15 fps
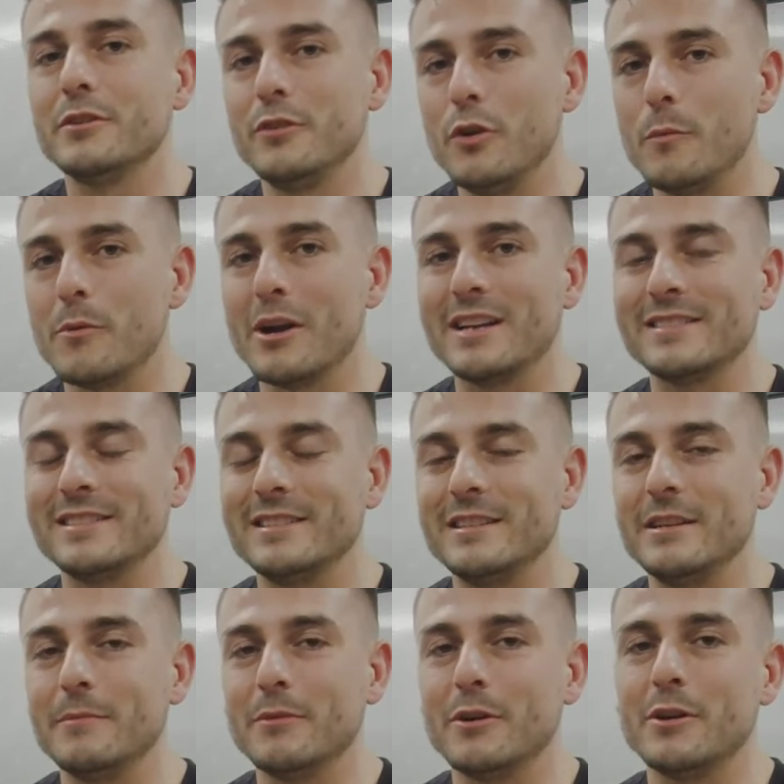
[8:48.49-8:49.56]
Cooper
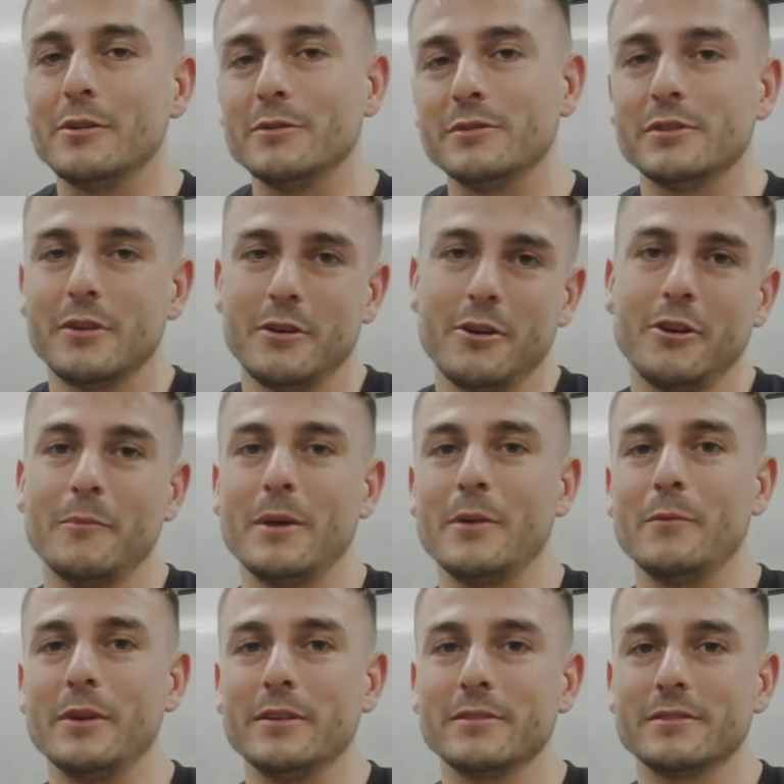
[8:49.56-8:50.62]
SCT Pros onto my
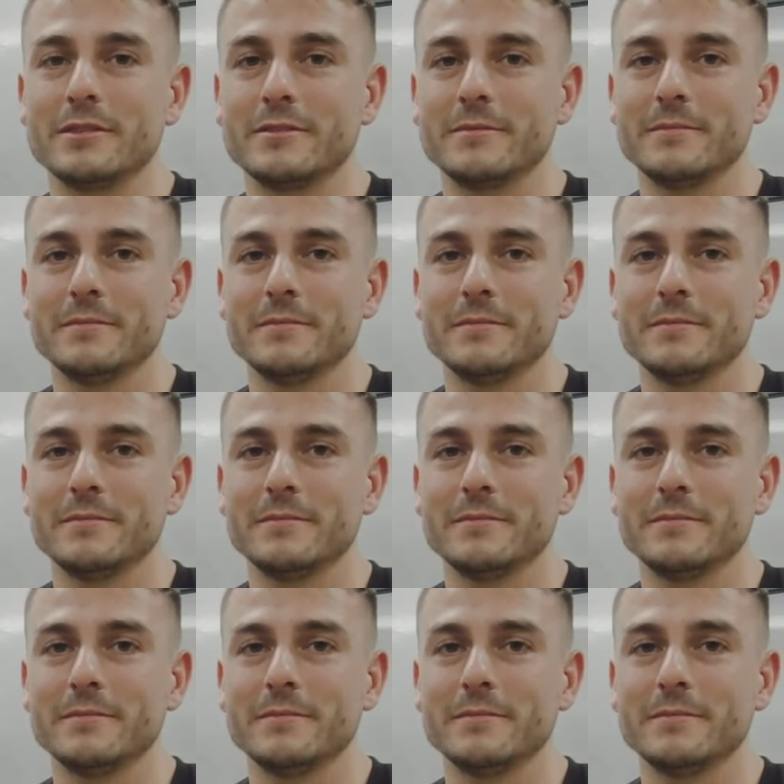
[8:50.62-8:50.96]
wheels.